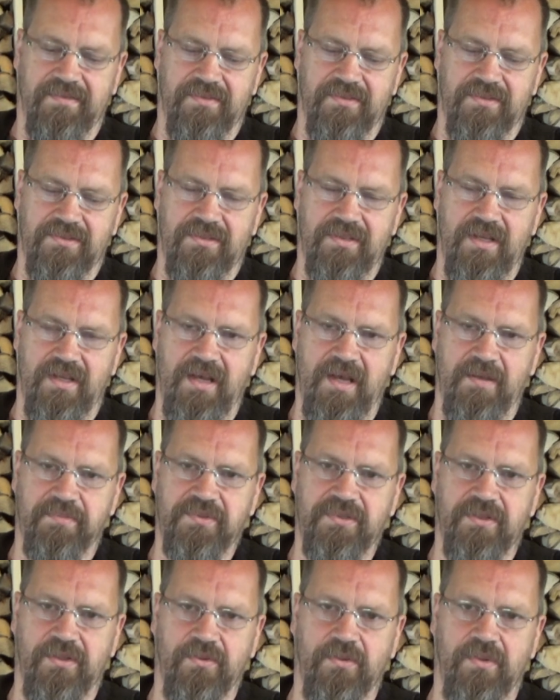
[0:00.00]
It's
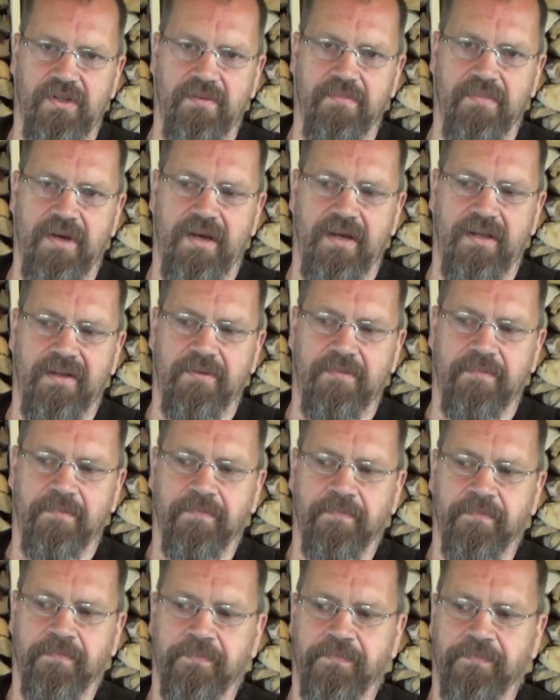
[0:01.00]
absolutely mad.
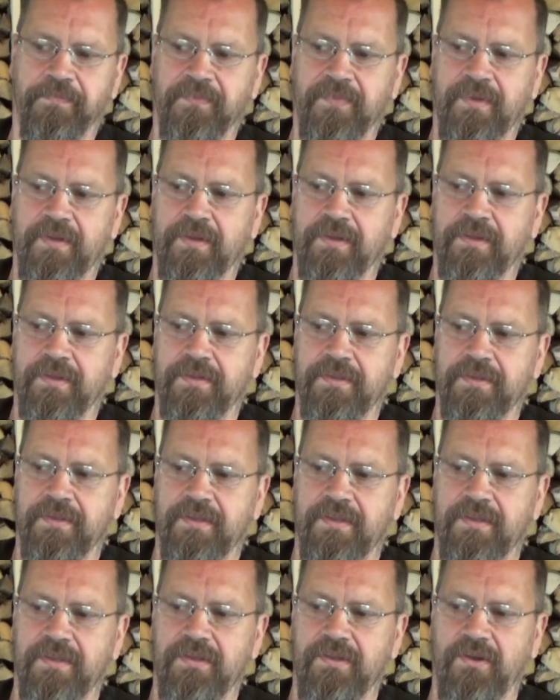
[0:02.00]

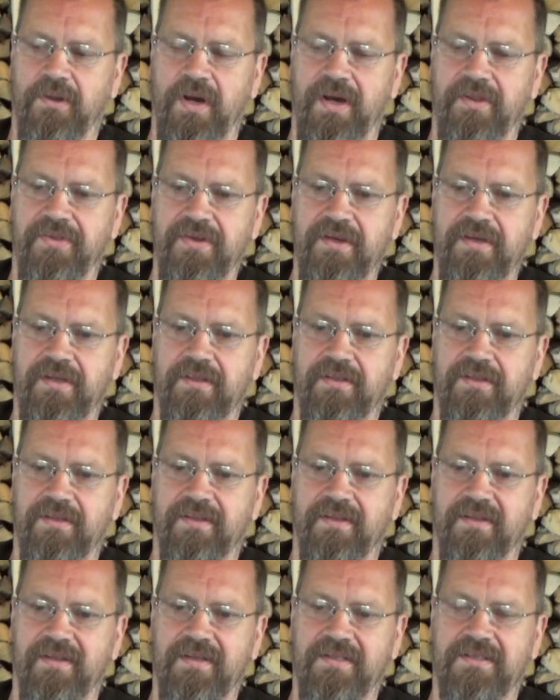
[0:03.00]
You know, I think
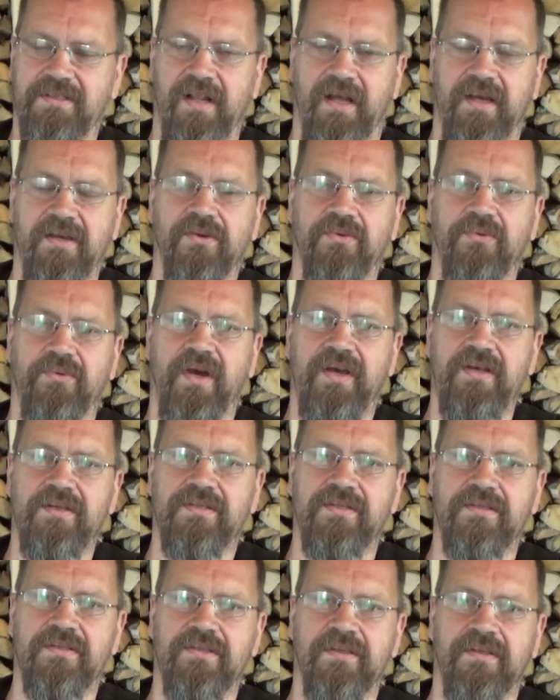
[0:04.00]
it's like a
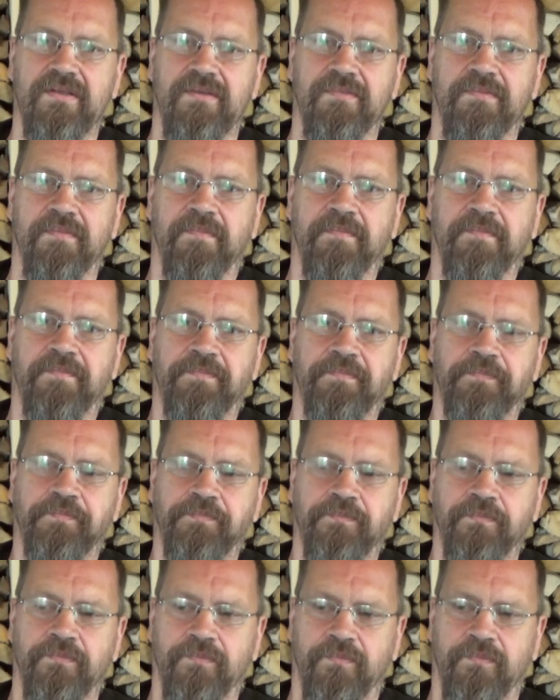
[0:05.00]
race, isn't
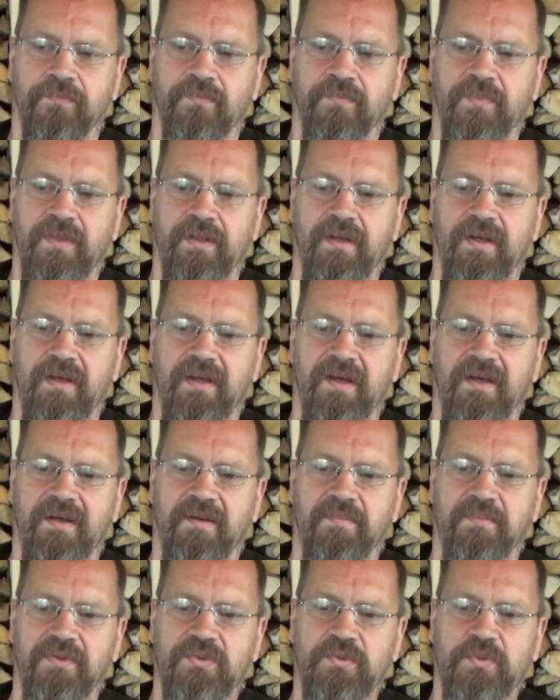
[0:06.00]

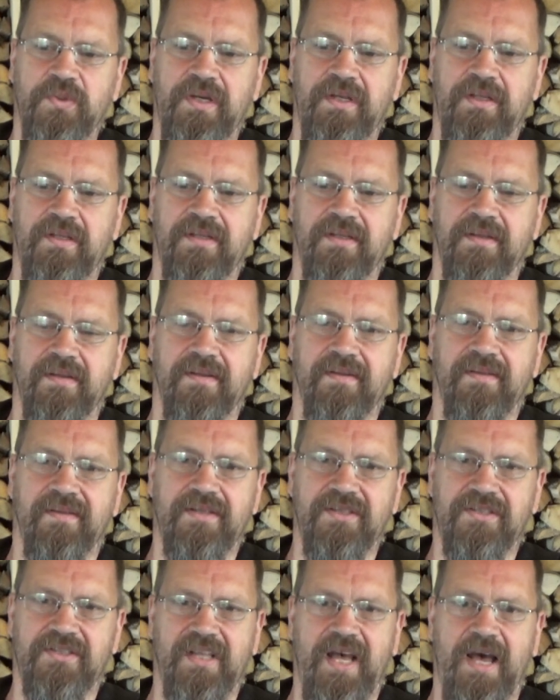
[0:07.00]
it? Between the
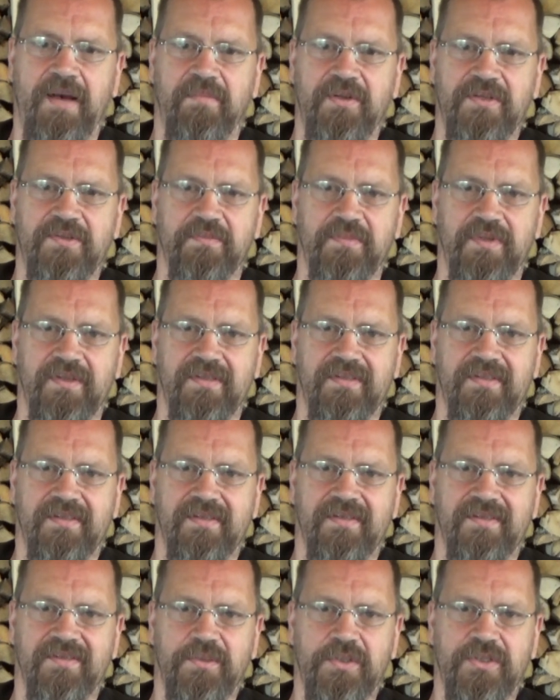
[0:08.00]
establishment,
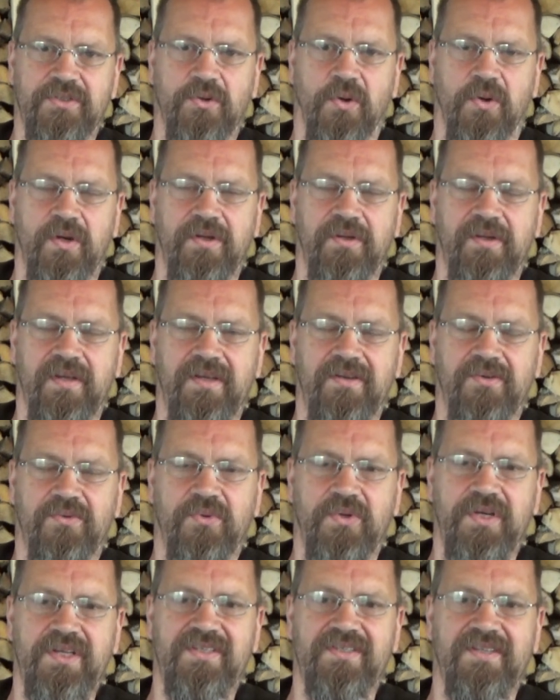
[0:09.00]
who is going
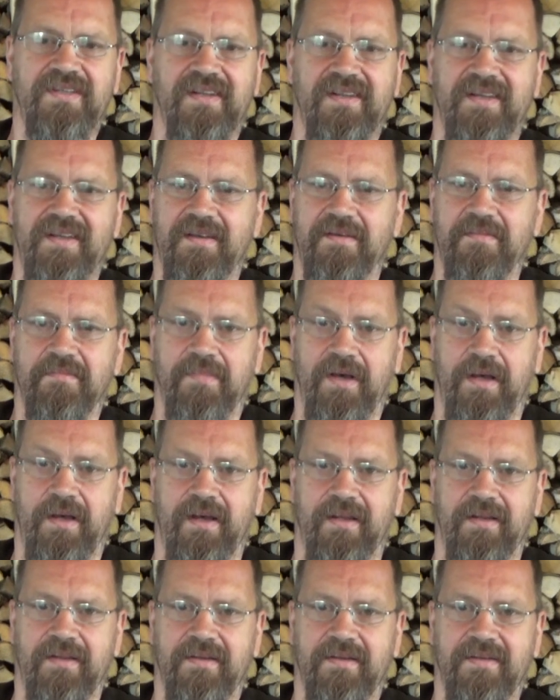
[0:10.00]
increasingly
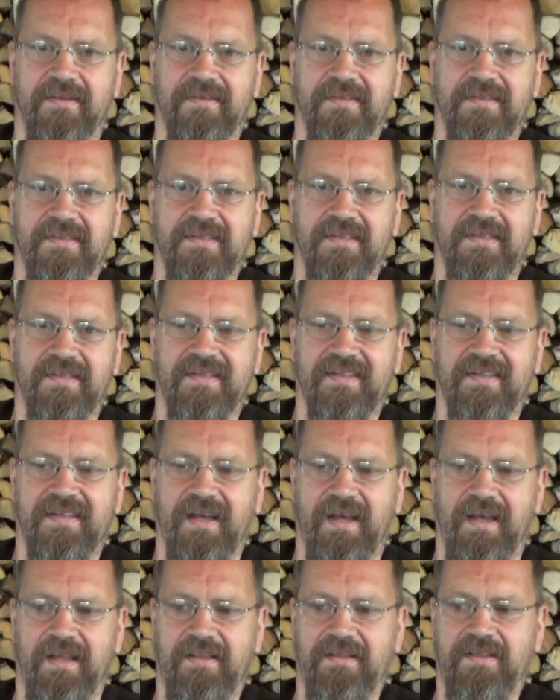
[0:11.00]
mad,
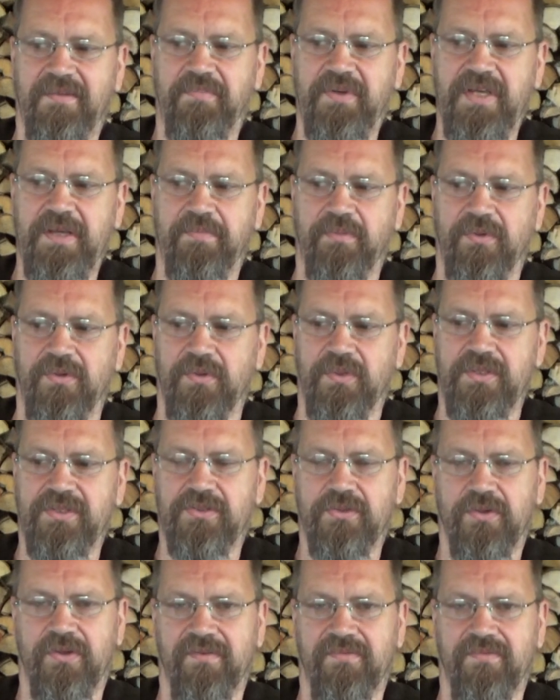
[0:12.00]
and the people, who is
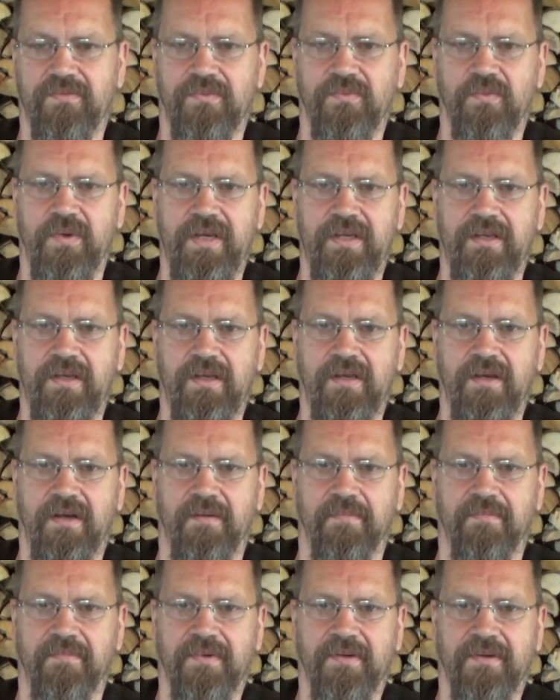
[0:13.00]
sort of waking
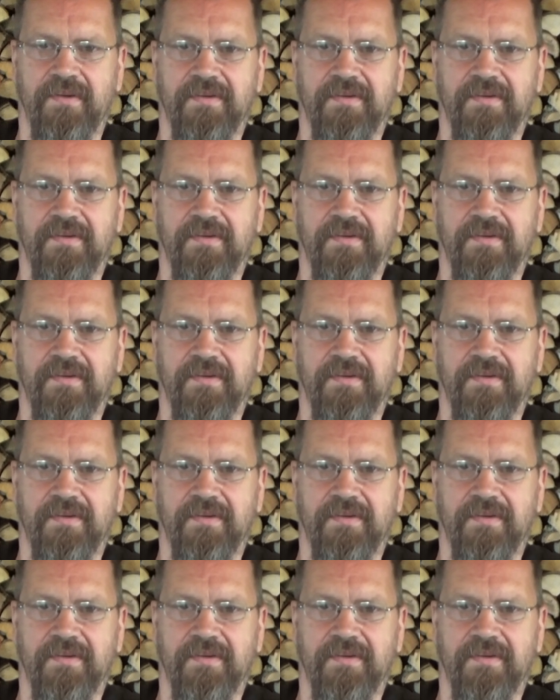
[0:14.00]
up.